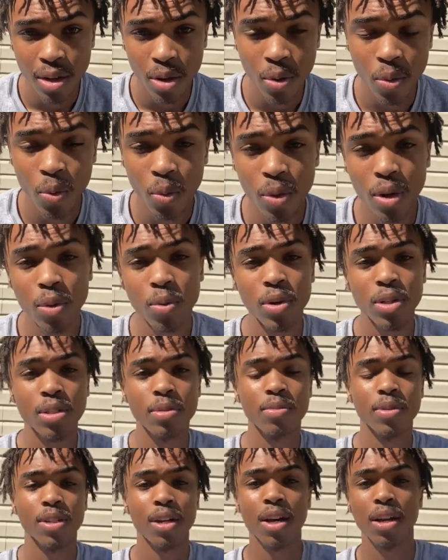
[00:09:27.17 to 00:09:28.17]
what
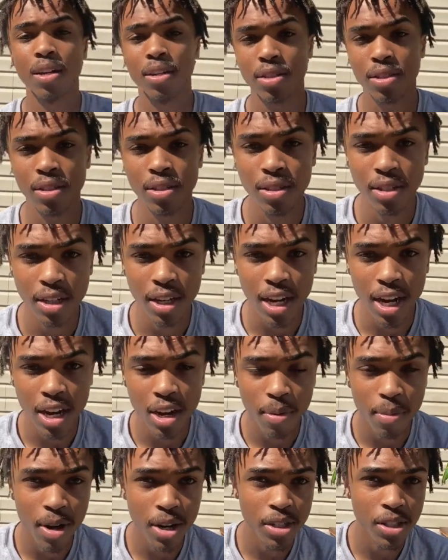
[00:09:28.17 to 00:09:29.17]
wisdom and knowledge did
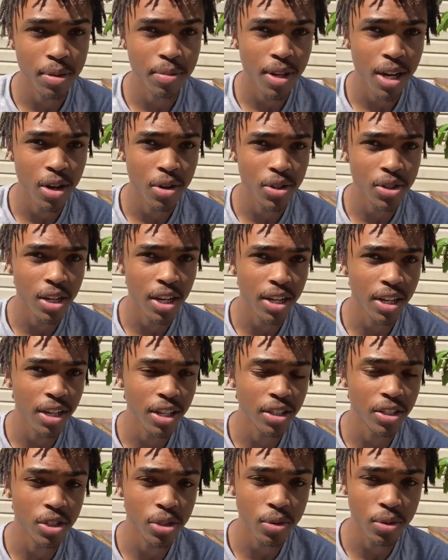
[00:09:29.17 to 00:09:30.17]
Yahweh Shem
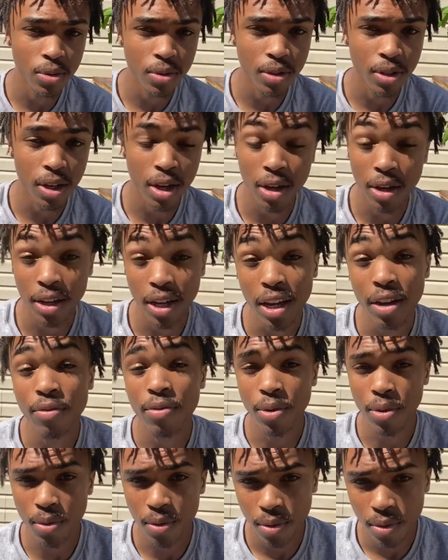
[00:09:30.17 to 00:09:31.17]
Yahushua give
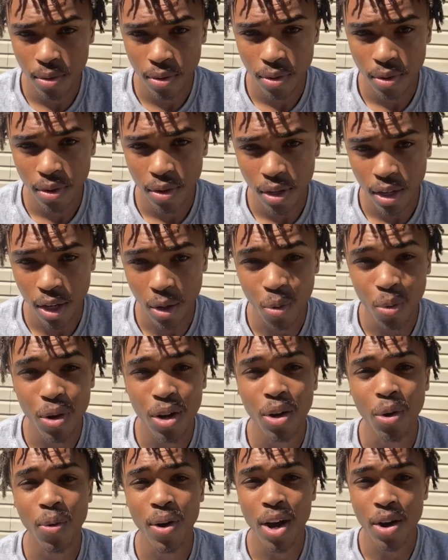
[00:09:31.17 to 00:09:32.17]
you? And what
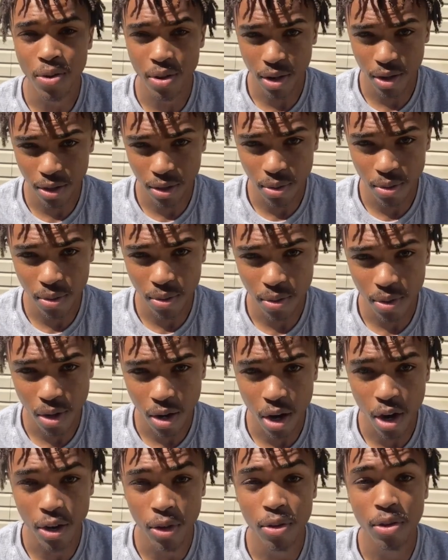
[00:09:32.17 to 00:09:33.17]
ground are you?
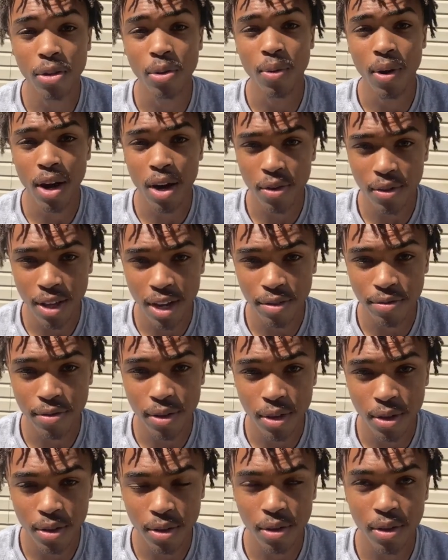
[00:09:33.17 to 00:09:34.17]
Are you the ground that
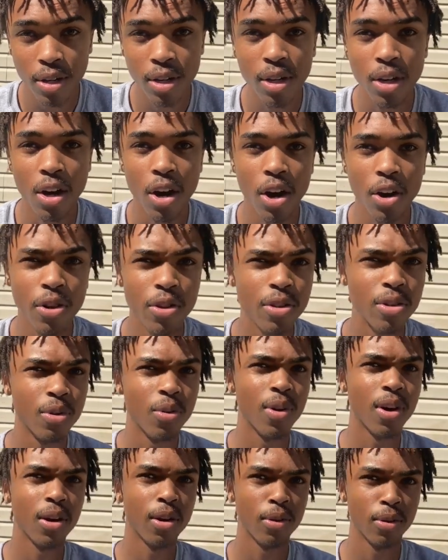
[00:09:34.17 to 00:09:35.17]
fell? Are you the
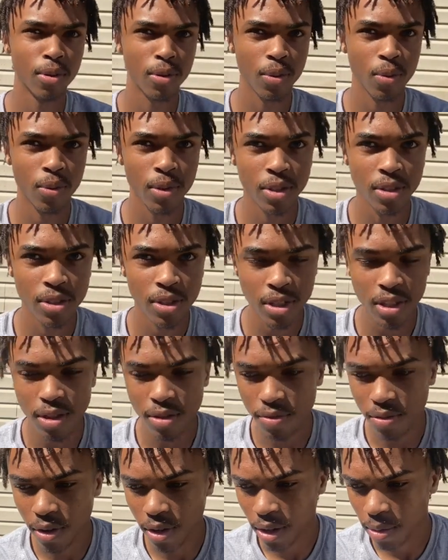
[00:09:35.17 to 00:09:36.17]
ground where the seed
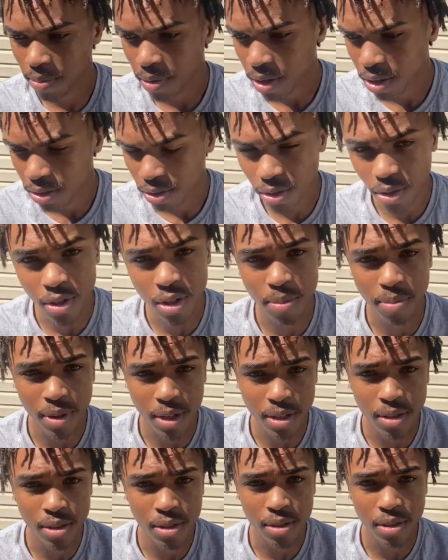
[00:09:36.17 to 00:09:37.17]
fall upon stony
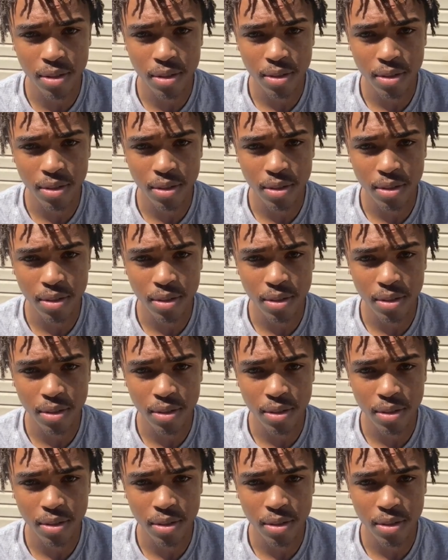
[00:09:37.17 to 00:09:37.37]
places?